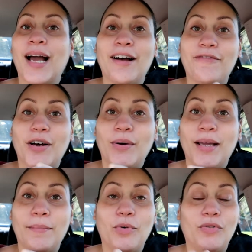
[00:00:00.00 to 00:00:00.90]
I felt
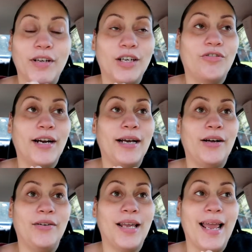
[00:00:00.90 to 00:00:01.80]
him moving
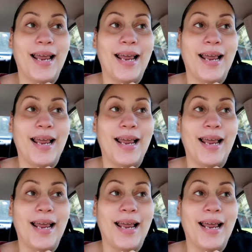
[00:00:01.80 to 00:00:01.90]
around,